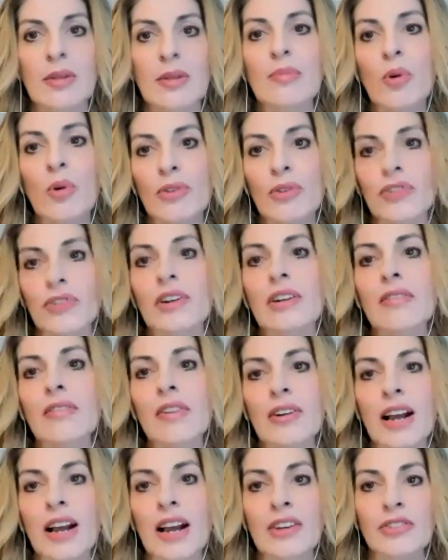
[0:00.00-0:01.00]
a portion of
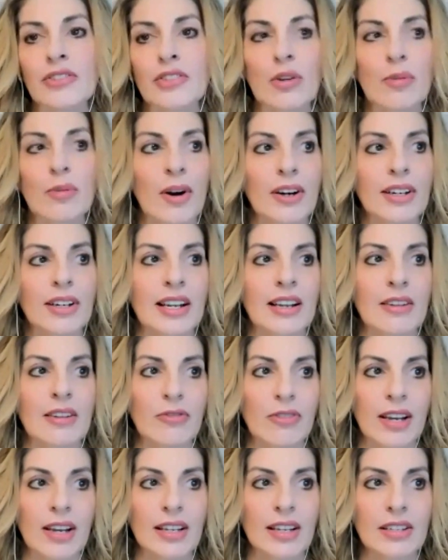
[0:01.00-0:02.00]
our national marketing
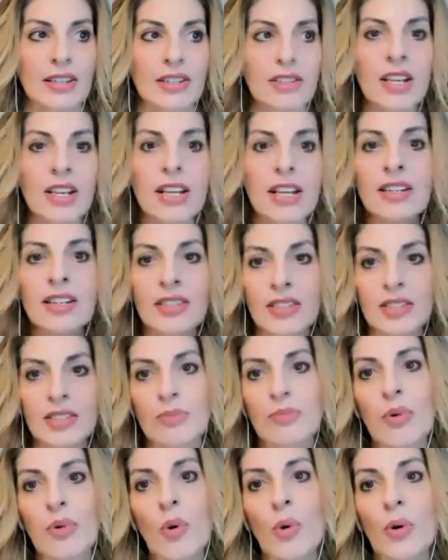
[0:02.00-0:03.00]
fund to
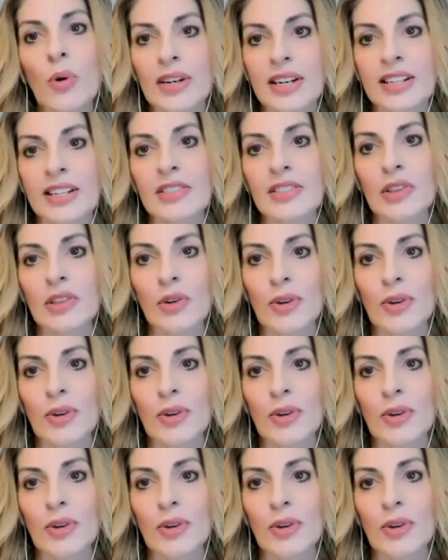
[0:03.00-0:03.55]
support each